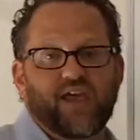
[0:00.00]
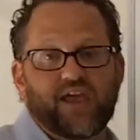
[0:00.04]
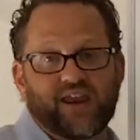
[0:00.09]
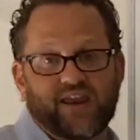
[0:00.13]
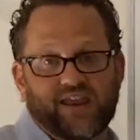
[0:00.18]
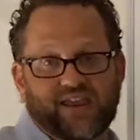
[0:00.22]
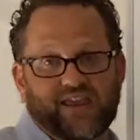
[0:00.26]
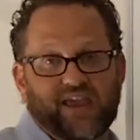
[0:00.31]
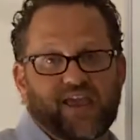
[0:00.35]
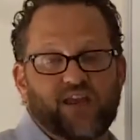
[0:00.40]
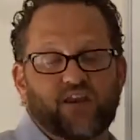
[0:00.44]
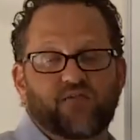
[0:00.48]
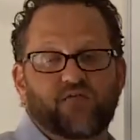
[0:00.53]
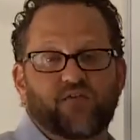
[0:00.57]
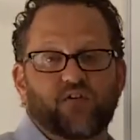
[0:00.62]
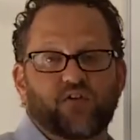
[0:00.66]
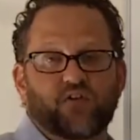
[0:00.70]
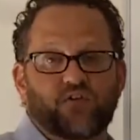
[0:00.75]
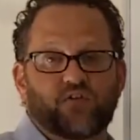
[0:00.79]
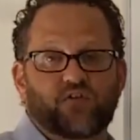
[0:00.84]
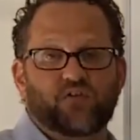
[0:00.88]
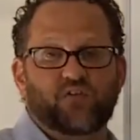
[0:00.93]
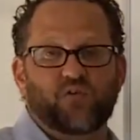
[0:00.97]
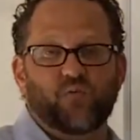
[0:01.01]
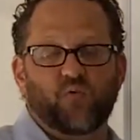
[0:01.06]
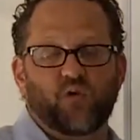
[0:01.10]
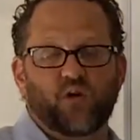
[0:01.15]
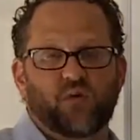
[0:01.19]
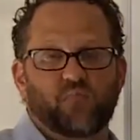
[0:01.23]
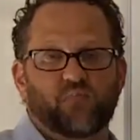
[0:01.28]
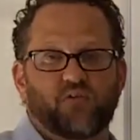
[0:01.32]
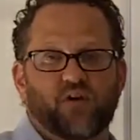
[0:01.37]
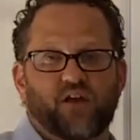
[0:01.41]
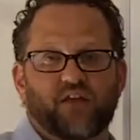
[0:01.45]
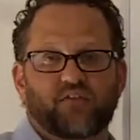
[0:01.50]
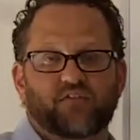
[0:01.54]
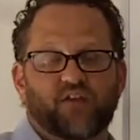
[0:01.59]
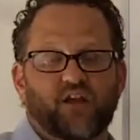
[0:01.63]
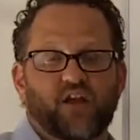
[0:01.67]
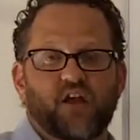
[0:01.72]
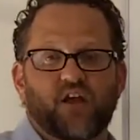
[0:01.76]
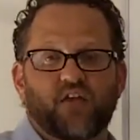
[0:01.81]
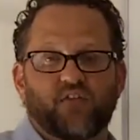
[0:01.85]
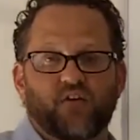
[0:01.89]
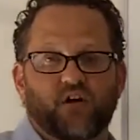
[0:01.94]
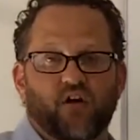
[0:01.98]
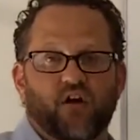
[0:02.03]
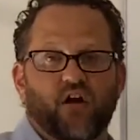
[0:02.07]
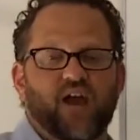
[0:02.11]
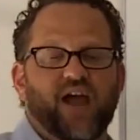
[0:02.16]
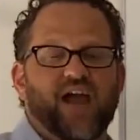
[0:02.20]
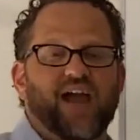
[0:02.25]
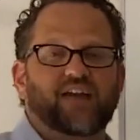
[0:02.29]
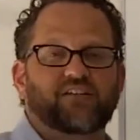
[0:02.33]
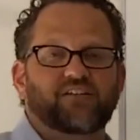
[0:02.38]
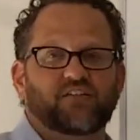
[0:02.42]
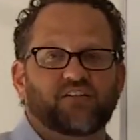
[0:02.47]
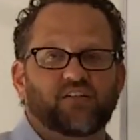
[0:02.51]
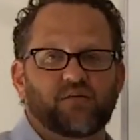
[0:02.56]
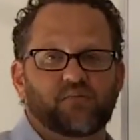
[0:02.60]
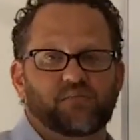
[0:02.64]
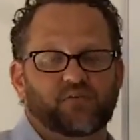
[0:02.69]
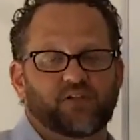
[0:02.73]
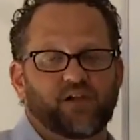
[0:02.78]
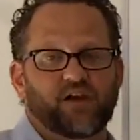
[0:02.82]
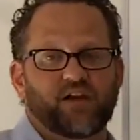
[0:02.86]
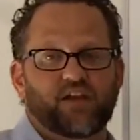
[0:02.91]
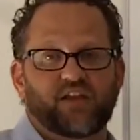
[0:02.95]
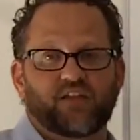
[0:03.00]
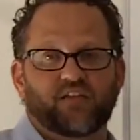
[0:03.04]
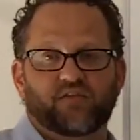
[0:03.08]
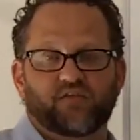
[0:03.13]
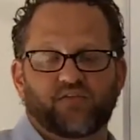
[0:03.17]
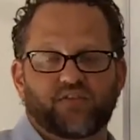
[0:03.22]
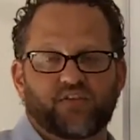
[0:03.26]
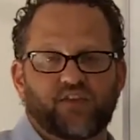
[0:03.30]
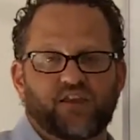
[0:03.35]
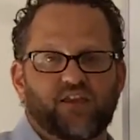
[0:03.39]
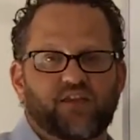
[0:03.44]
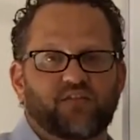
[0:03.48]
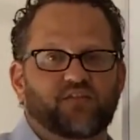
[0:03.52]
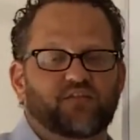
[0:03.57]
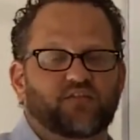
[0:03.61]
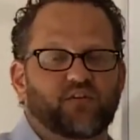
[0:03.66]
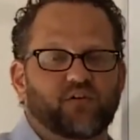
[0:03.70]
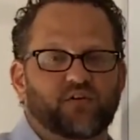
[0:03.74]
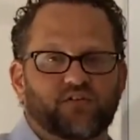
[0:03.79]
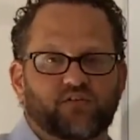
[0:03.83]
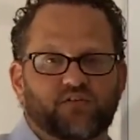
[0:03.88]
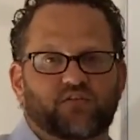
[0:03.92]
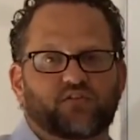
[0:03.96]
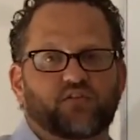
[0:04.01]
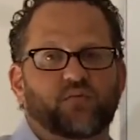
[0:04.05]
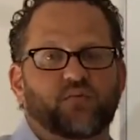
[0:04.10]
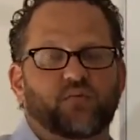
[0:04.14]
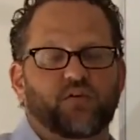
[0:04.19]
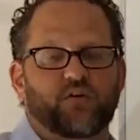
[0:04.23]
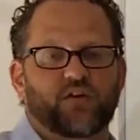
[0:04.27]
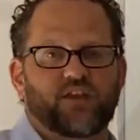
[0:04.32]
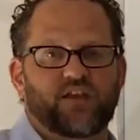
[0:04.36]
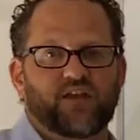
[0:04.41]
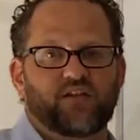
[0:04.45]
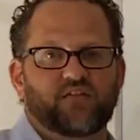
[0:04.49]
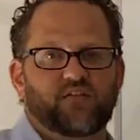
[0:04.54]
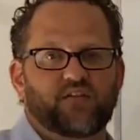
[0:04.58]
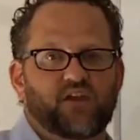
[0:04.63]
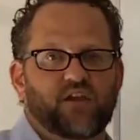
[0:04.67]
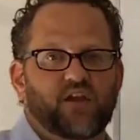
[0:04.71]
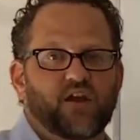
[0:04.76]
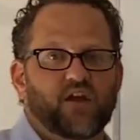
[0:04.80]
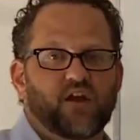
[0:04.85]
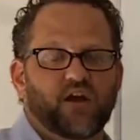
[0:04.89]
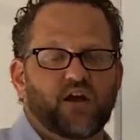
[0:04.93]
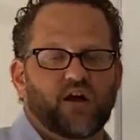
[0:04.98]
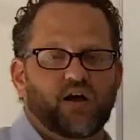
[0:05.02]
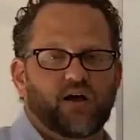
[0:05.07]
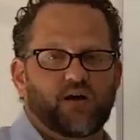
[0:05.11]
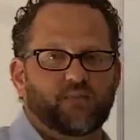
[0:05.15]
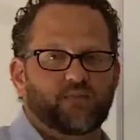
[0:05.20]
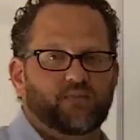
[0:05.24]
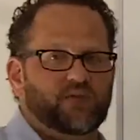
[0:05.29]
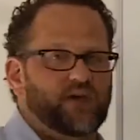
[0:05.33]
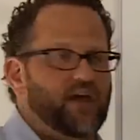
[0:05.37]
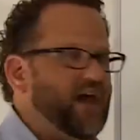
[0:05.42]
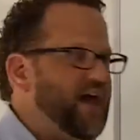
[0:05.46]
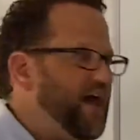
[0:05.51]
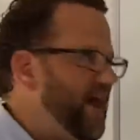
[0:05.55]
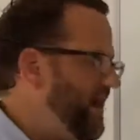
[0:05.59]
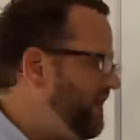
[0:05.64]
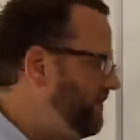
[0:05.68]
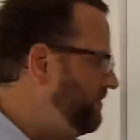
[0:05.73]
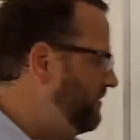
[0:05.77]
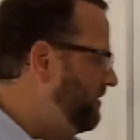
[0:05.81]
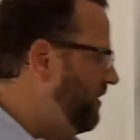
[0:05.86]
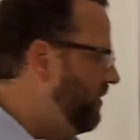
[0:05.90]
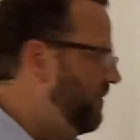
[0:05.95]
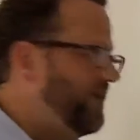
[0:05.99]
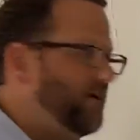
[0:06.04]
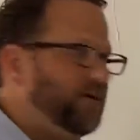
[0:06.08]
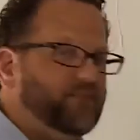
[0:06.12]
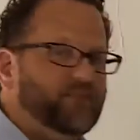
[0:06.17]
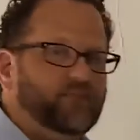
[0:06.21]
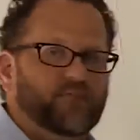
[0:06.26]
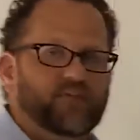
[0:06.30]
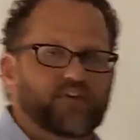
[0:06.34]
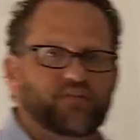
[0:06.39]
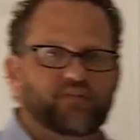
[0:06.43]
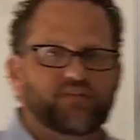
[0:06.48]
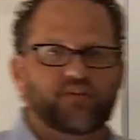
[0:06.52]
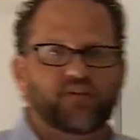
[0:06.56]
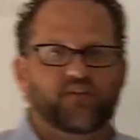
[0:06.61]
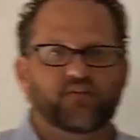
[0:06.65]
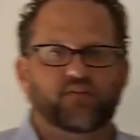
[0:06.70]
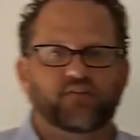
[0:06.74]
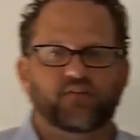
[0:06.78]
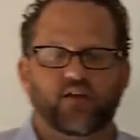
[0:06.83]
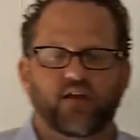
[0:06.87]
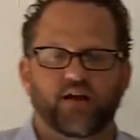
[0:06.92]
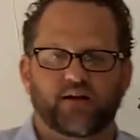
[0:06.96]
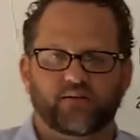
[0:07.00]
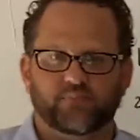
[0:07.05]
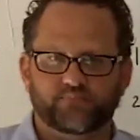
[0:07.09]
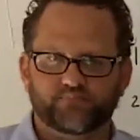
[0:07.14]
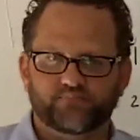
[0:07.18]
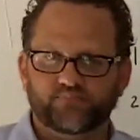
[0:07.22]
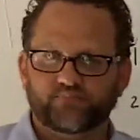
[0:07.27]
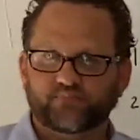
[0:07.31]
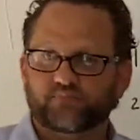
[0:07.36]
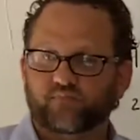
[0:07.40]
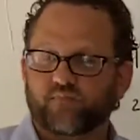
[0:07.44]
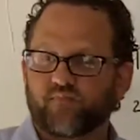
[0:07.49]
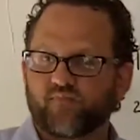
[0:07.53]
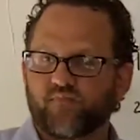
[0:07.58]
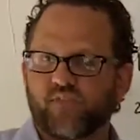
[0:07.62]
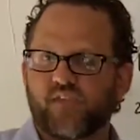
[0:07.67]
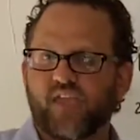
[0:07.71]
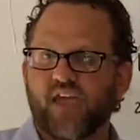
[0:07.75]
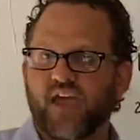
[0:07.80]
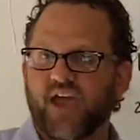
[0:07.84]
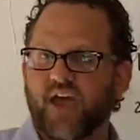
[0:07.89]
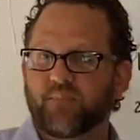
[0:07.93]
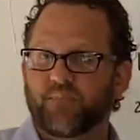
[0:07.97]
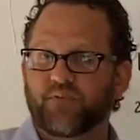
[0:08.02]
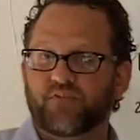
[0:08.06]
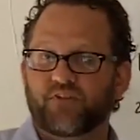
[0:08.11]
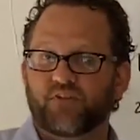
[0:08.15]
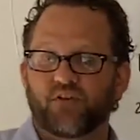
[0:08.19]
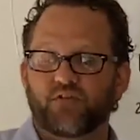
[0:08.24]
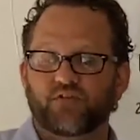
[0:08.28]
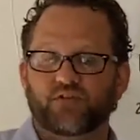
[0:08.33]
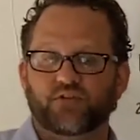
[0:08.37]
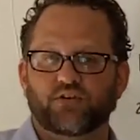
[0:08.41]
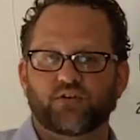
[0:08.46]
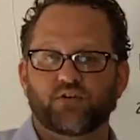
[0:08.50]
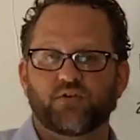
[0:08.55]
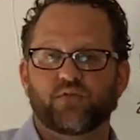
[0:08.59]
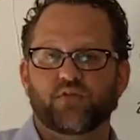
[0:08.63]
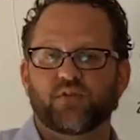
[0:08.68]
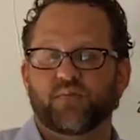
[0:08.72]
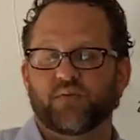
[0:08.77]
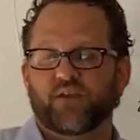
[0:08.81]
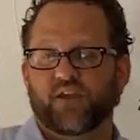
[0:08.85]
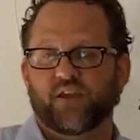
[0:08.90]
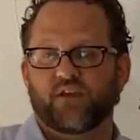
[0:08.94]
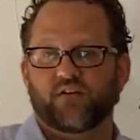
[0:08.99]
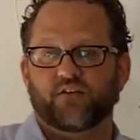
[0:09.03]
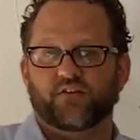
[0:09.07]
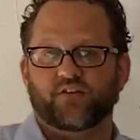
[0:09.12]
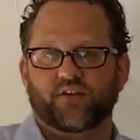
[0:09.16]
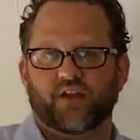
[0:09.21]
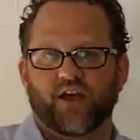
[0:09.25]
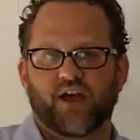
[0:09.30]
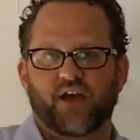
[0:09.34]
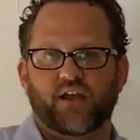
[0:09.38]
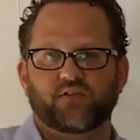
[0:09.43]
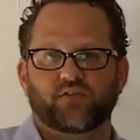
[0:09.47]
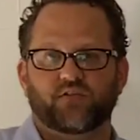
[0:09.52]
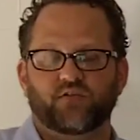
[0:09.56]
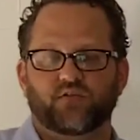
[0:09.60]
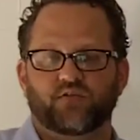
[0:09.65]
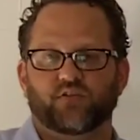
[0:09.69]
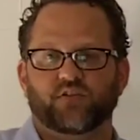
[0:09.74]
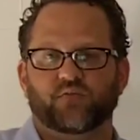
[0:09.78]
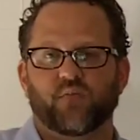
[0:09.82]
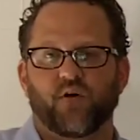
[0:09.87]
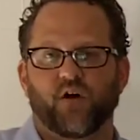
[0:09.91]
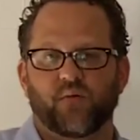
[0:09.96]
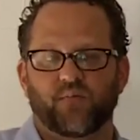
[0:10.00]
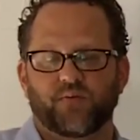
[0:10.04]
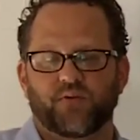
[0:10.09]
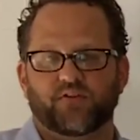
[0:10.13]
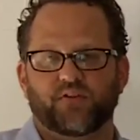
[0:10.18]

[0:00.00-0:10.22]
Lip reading: And again, if you're using WordPress, there are excellent plugins for these, so it's super easy to add. So this is Episode 2 of the Beginner's Guide to Small